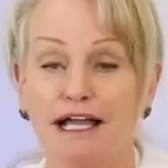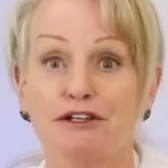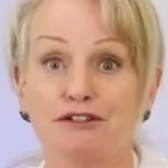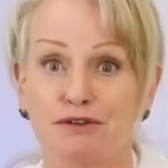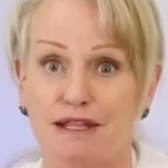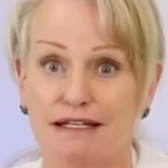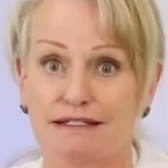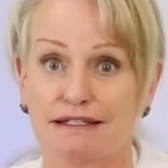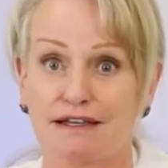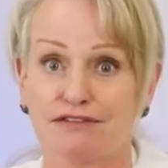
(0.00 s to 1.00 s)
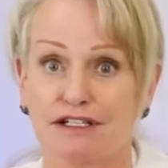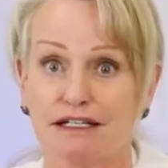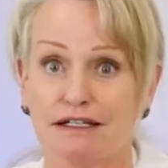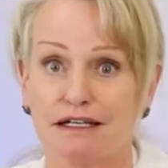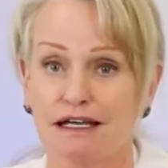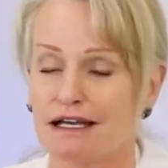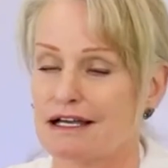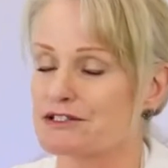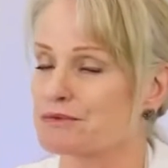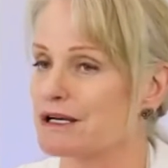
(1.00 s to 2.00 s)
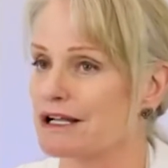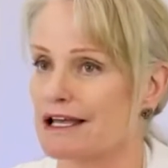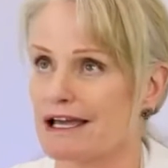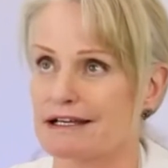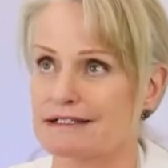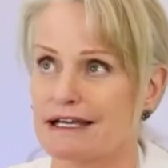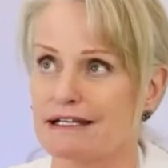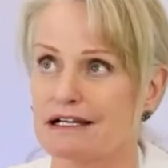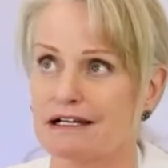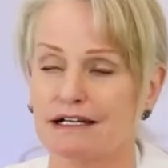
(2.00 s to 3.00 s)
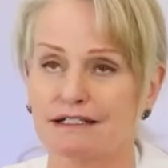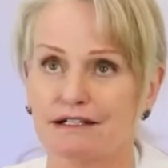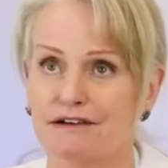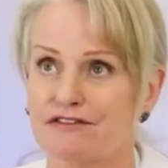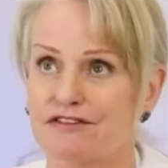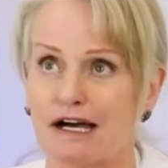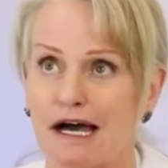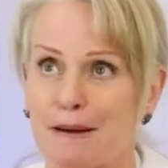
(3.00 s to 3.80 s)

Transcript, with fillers: I can do that safely, as well as any kind of